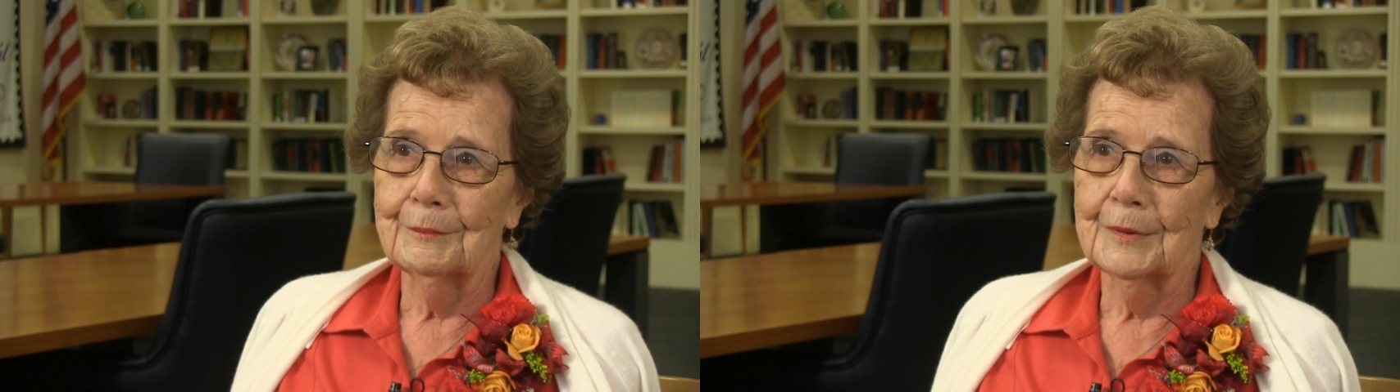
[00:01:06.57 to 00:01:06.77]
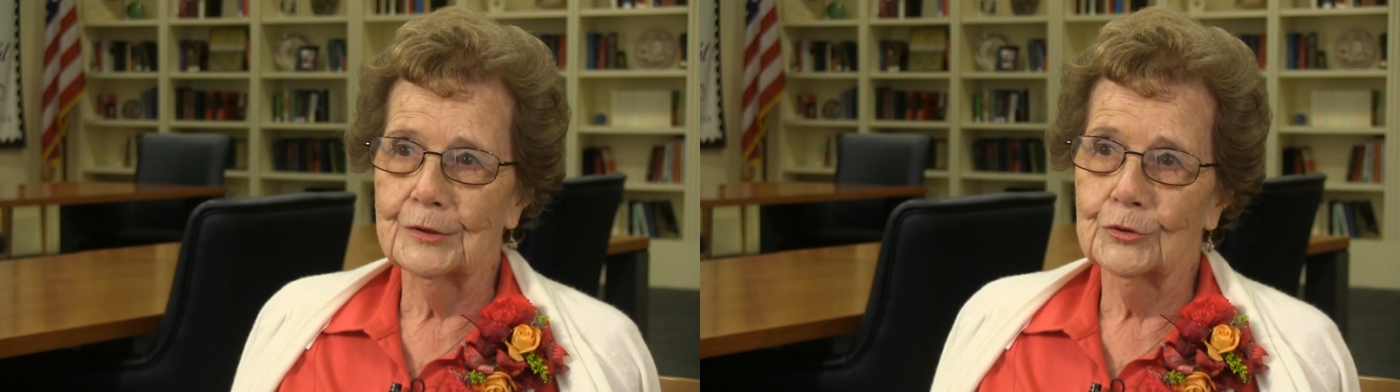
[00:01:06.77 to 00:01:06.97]

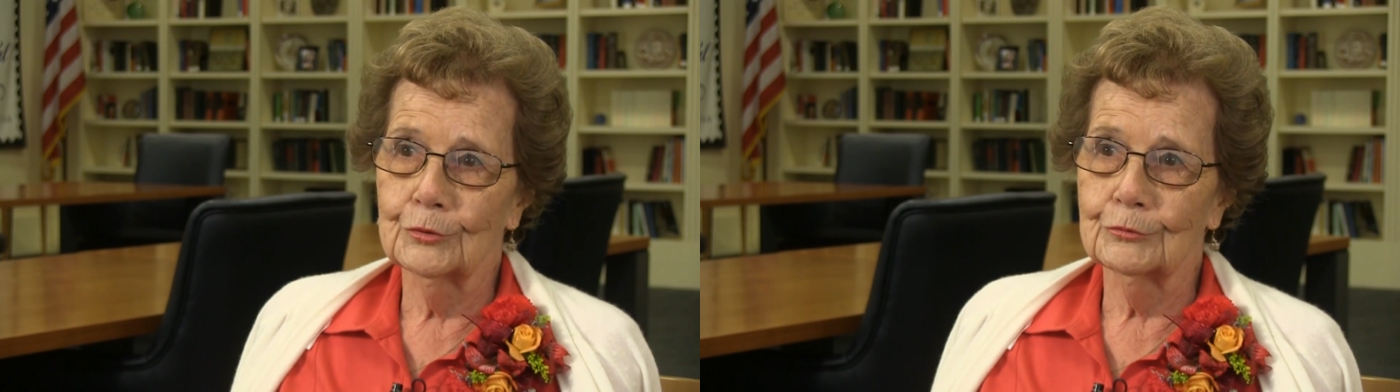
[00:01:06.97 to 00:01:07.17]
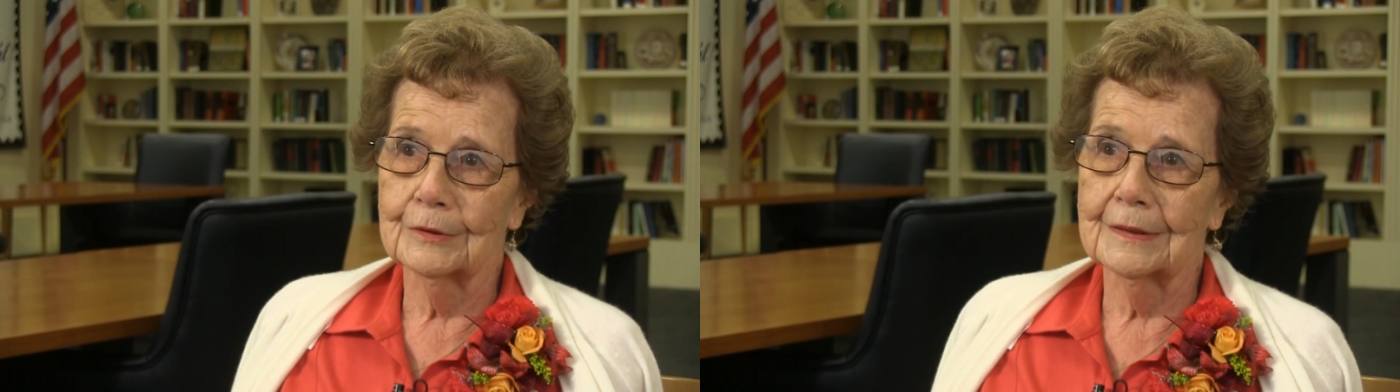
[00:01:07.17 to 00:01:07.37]
my
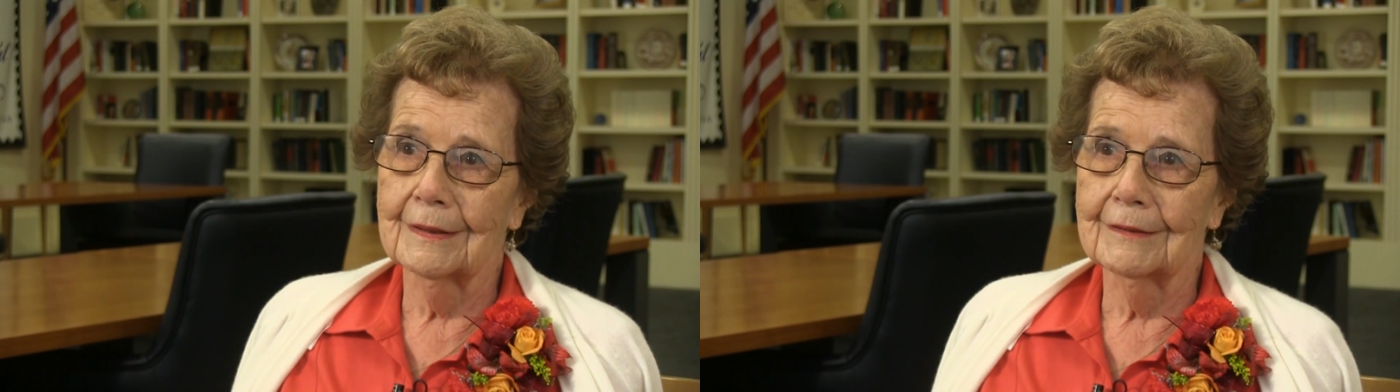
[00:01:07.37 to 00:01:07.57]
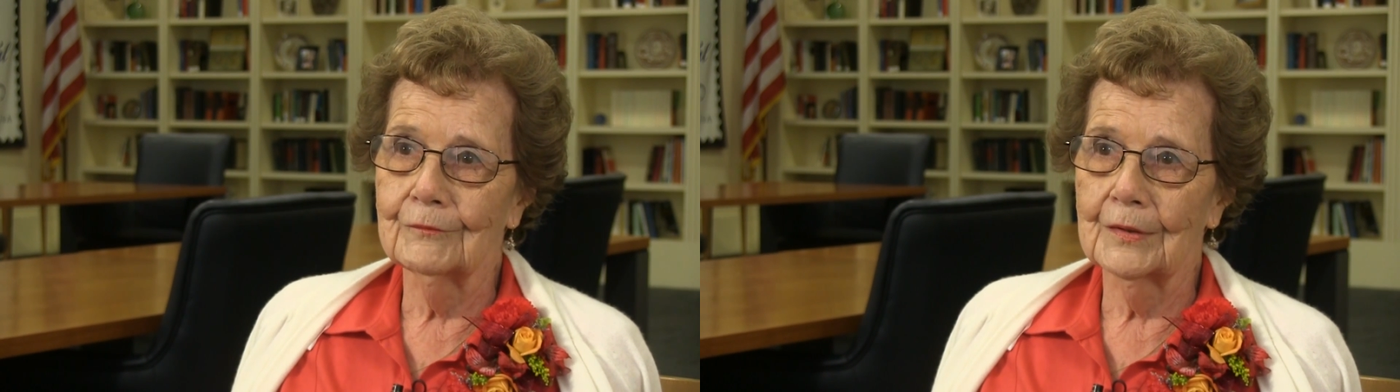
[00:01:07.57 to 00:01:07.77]
children and
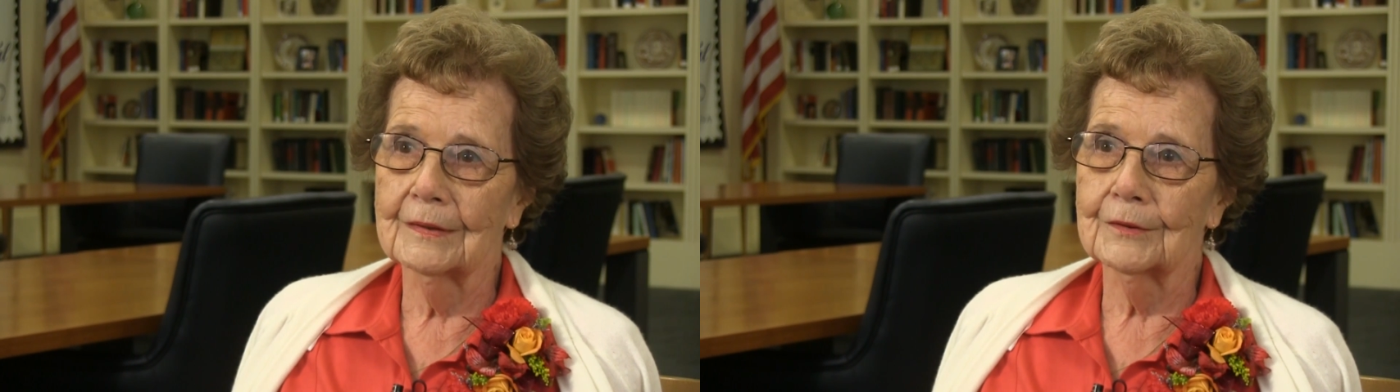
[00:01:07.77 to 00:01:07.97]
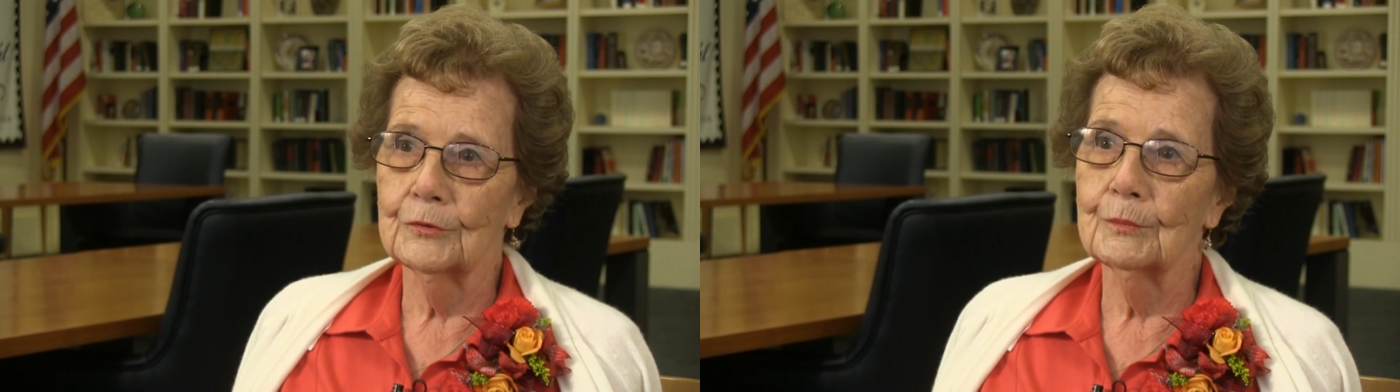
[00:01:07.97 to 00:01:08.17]
I felt
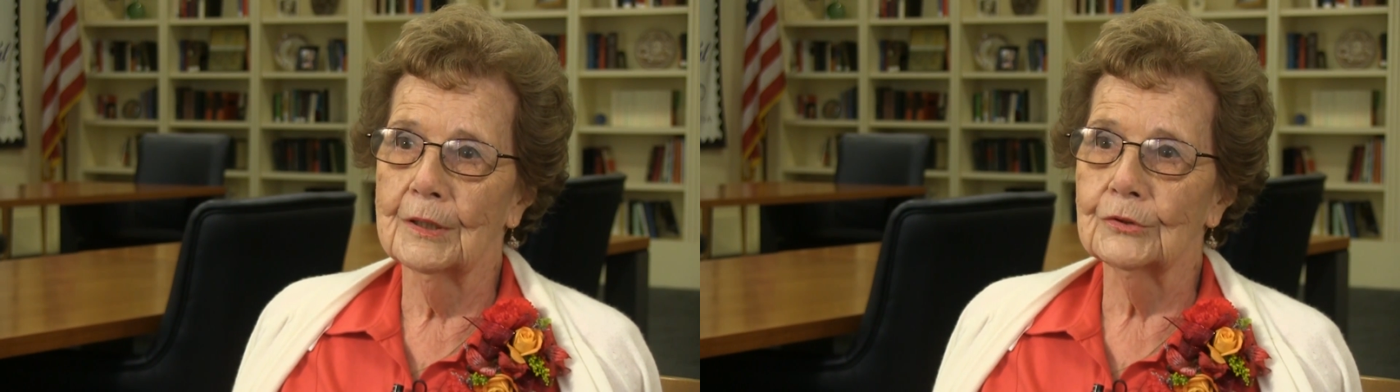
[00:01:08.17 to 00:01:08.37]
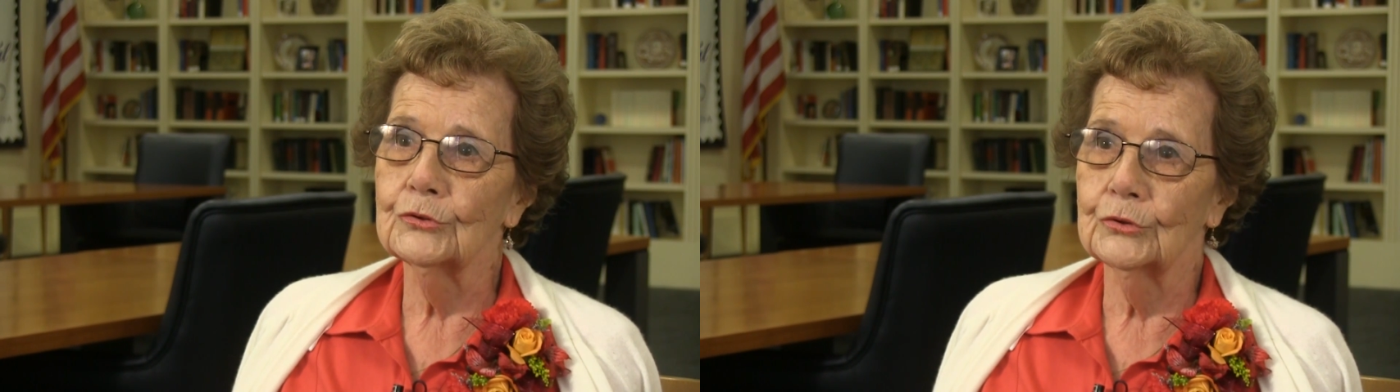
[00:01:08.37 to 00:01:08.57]
like, oh
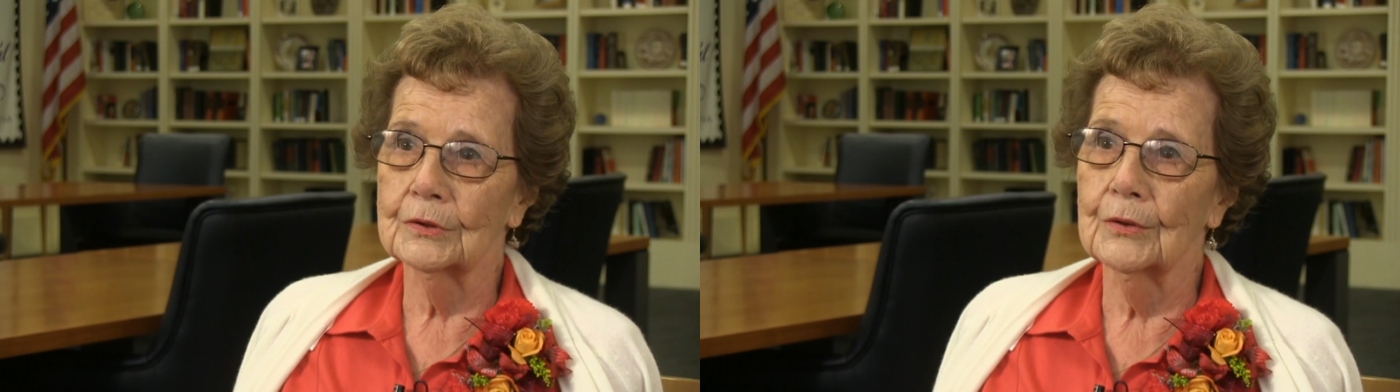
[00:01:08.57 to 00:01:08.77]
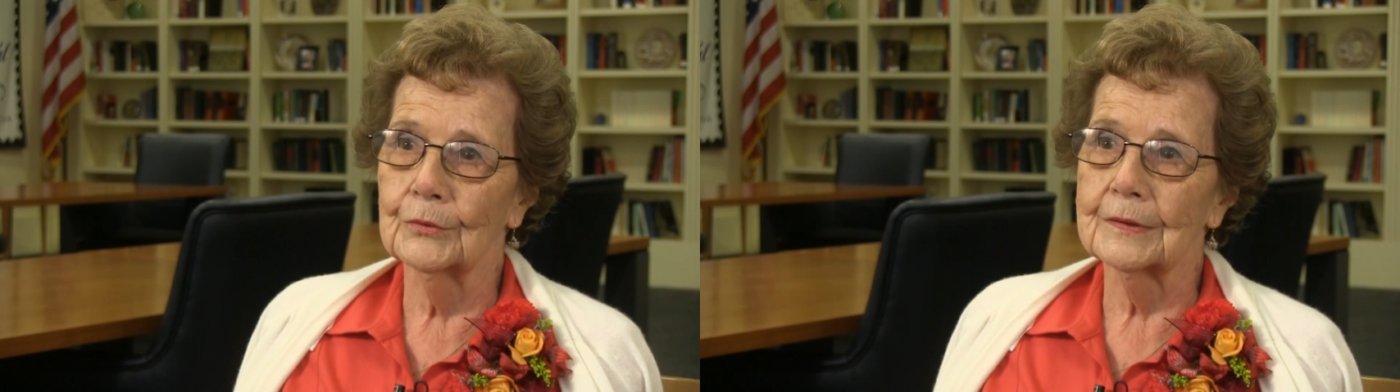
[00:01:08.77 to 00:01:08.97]
my, you should
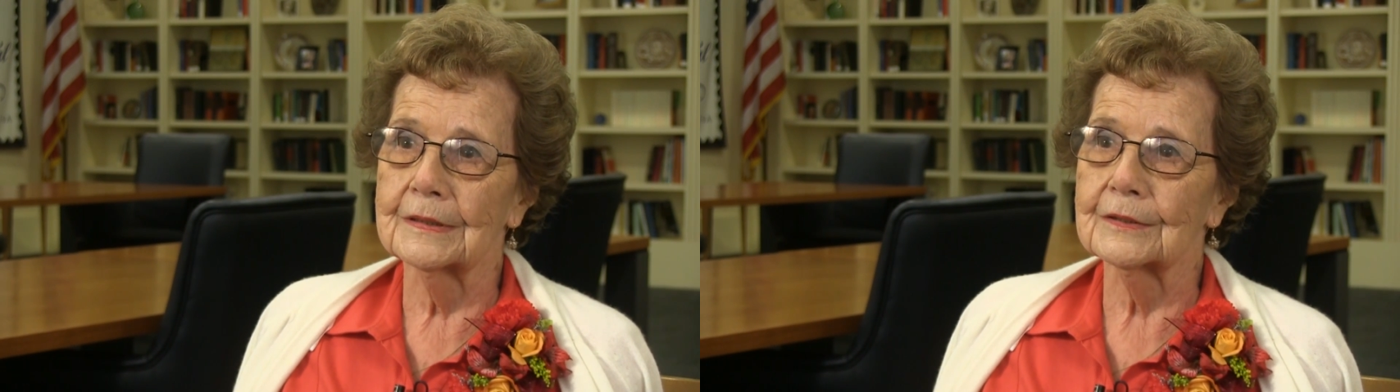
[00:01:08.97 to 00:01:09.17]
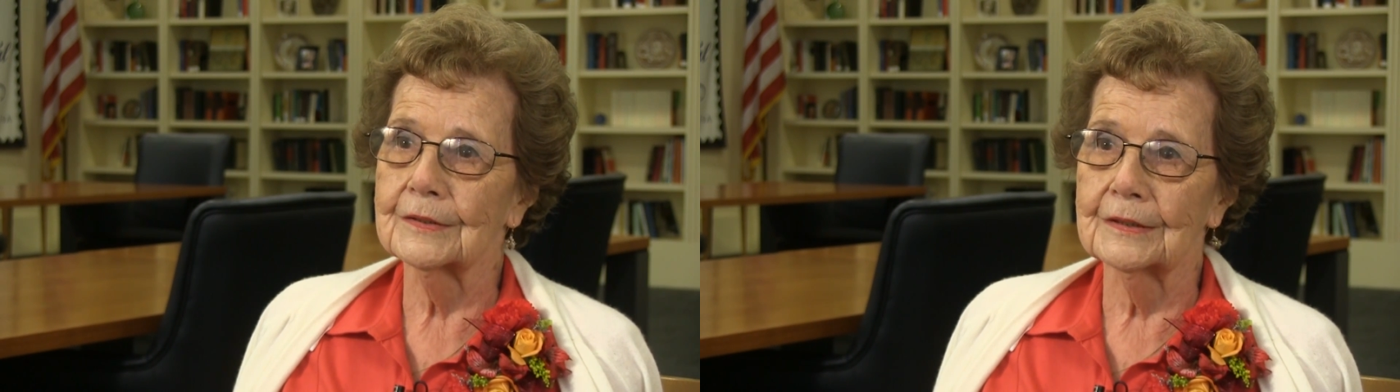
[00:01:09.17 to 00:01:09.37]
go to this,